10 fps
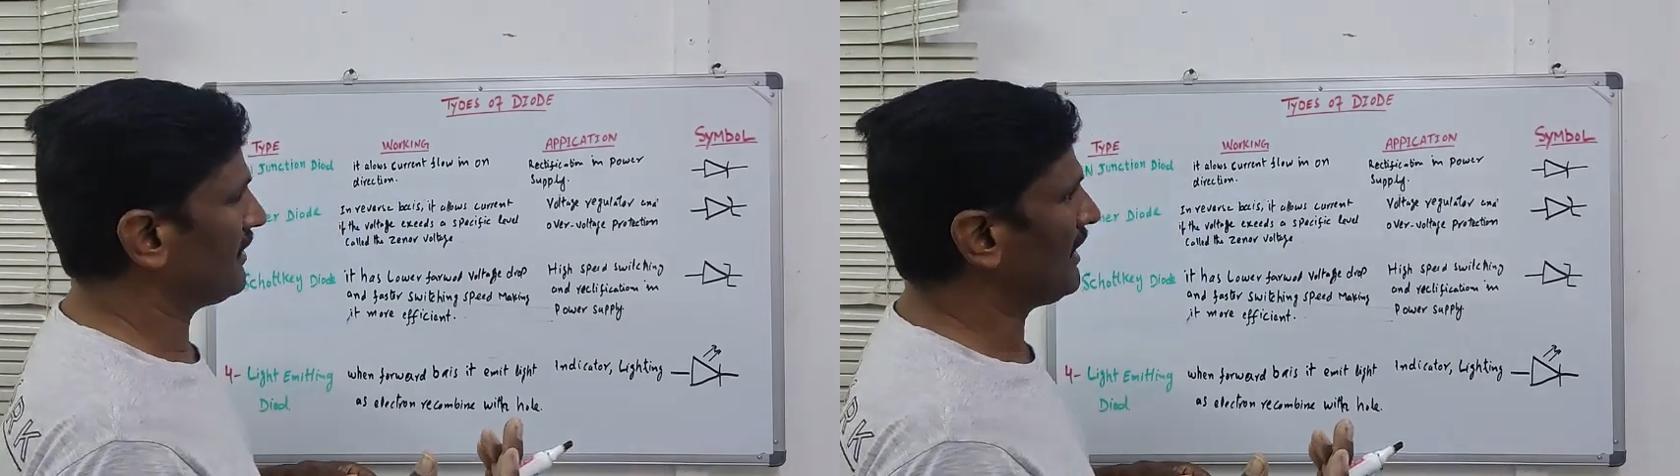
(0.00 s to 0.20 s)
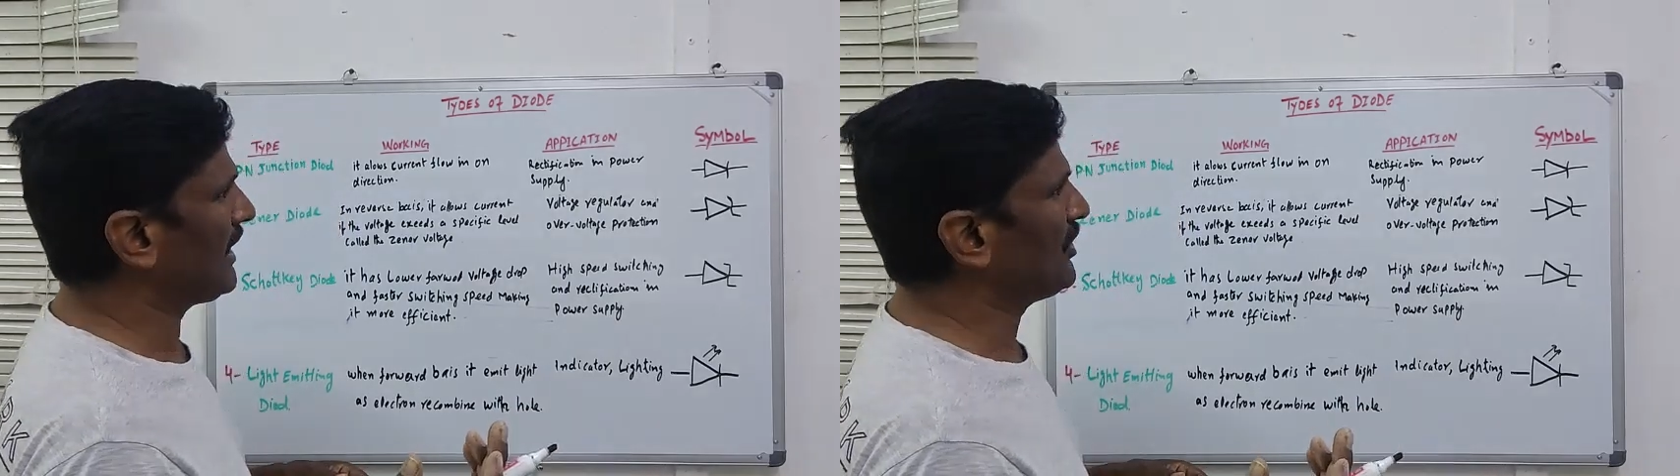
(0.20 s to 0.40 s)

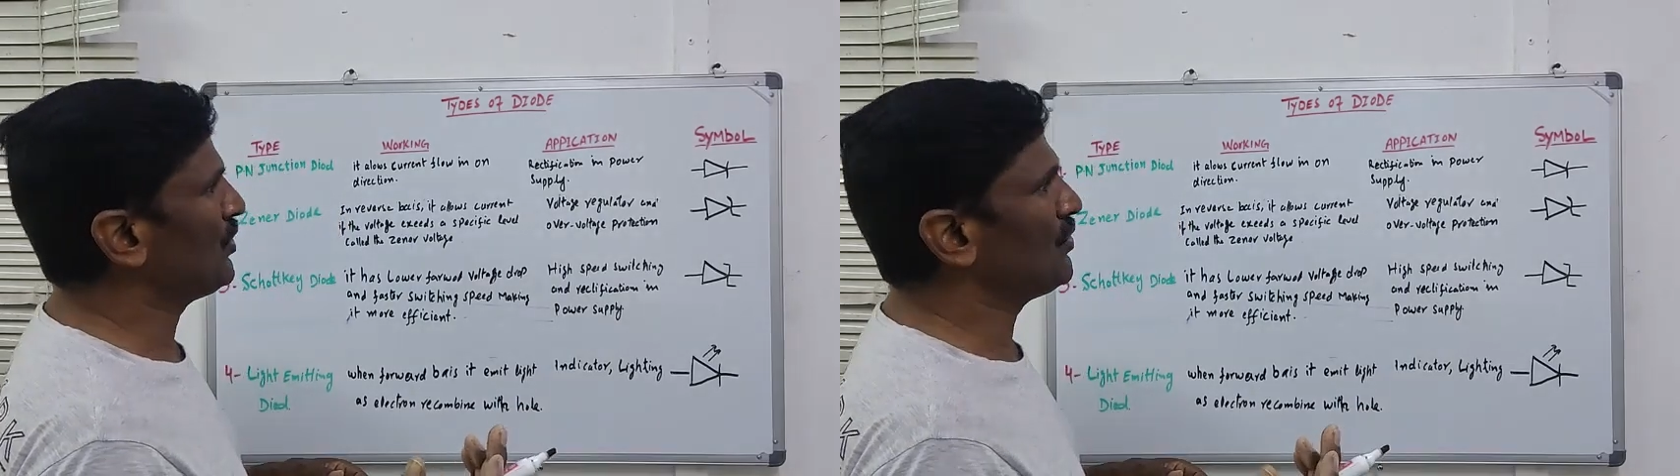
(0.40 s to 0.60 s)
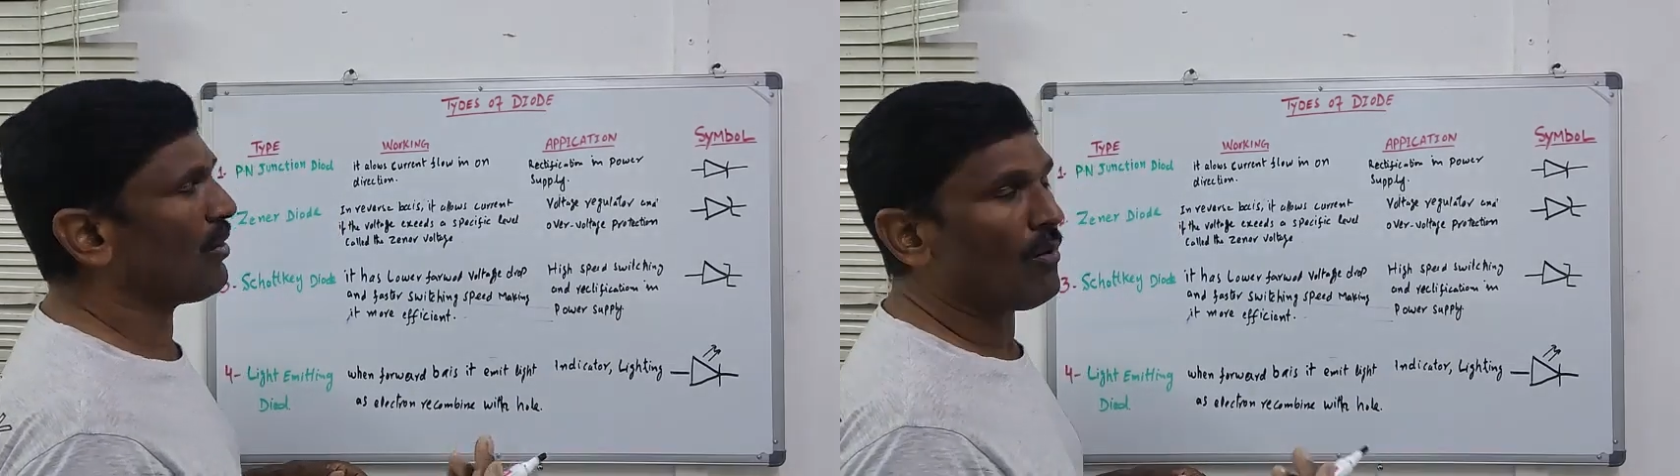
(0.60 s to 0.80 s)
let
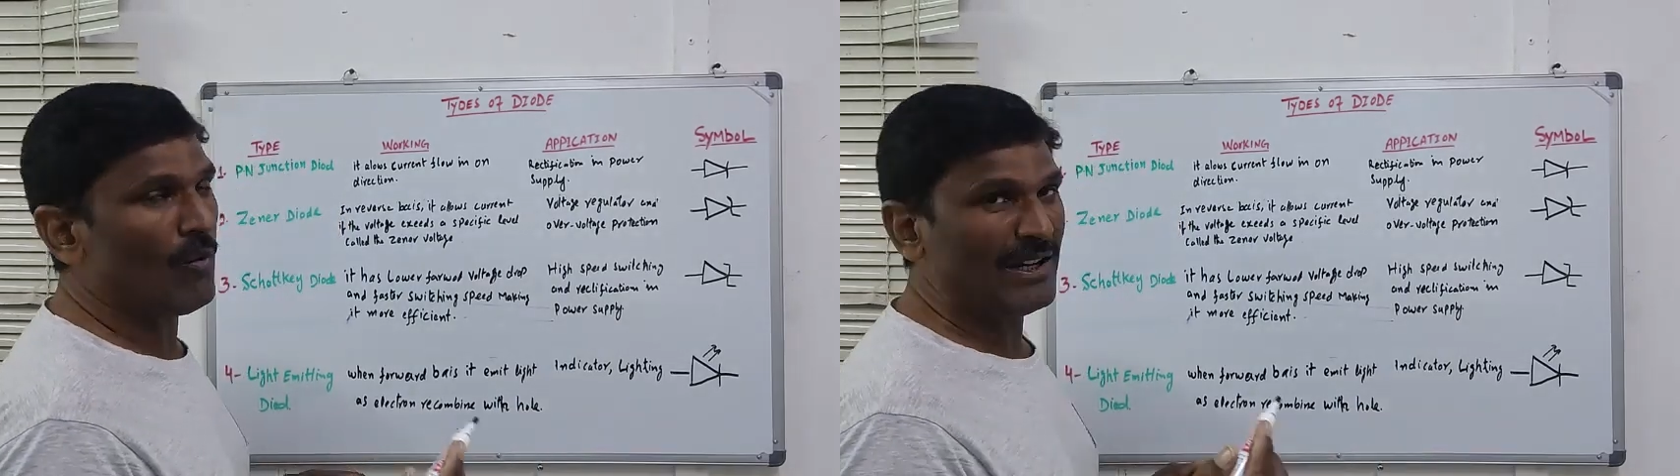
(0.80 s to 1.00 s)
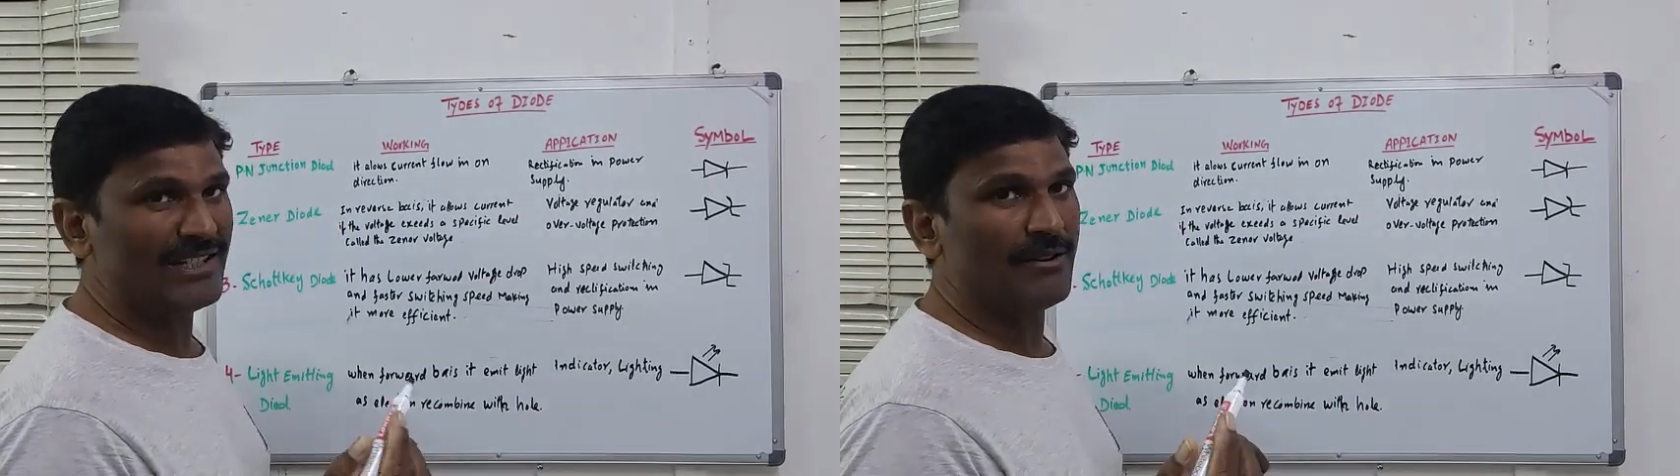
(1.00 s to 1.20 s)
you know
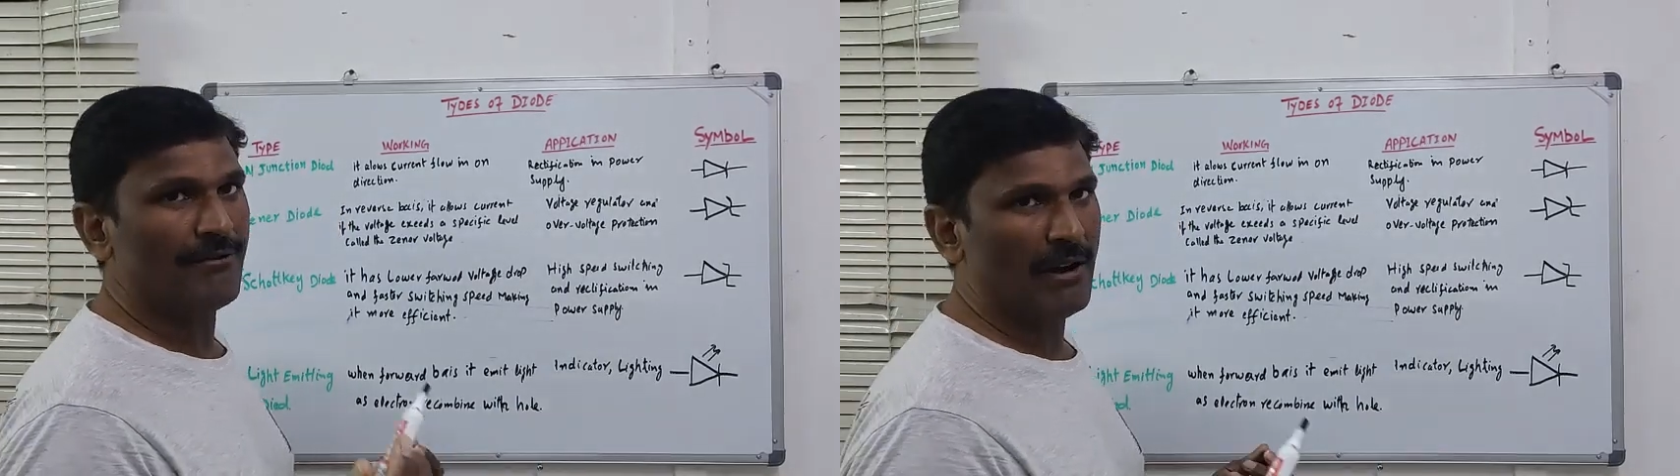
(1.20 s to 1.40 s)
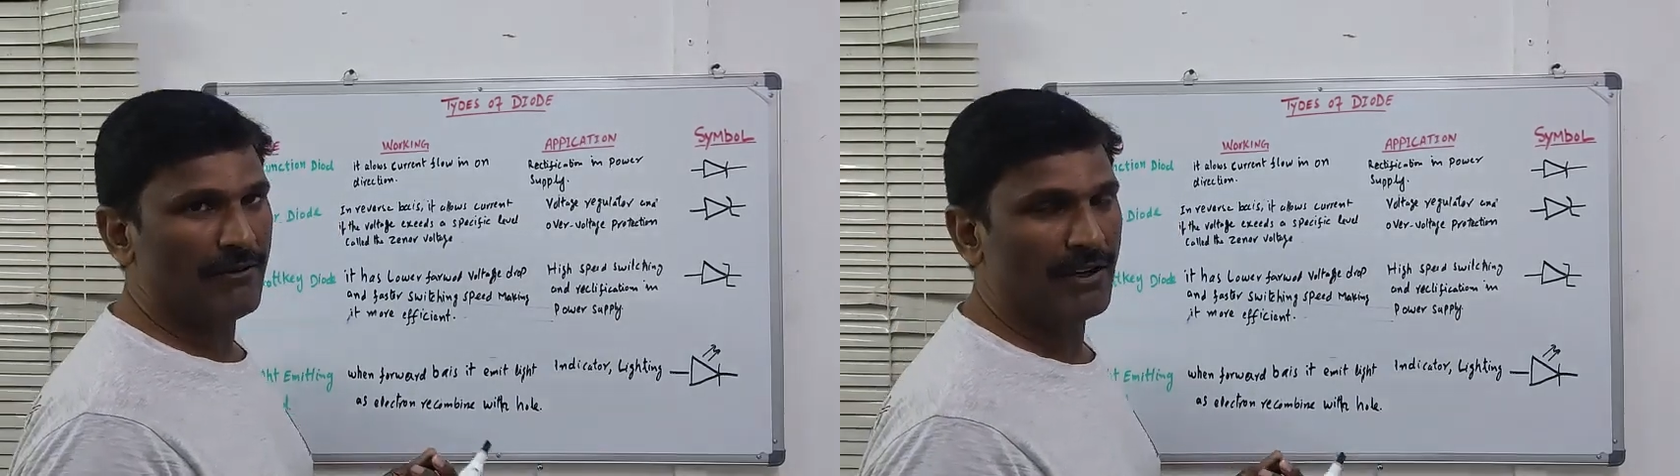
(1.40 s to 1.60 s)
what is a
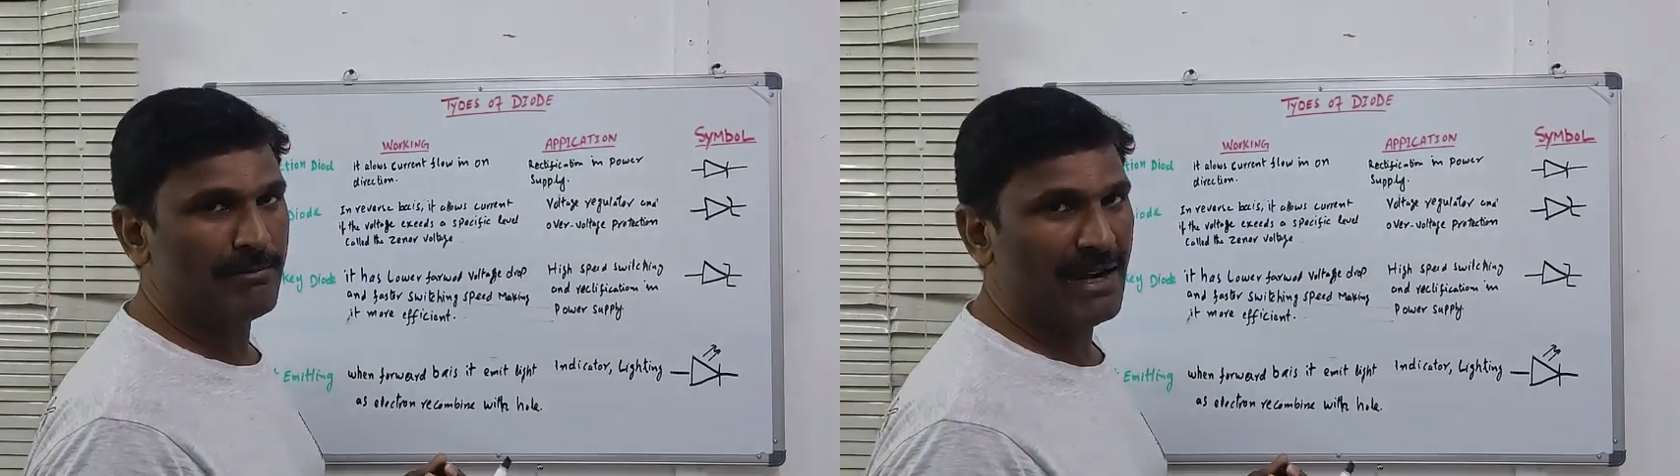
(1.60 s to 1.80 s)
forward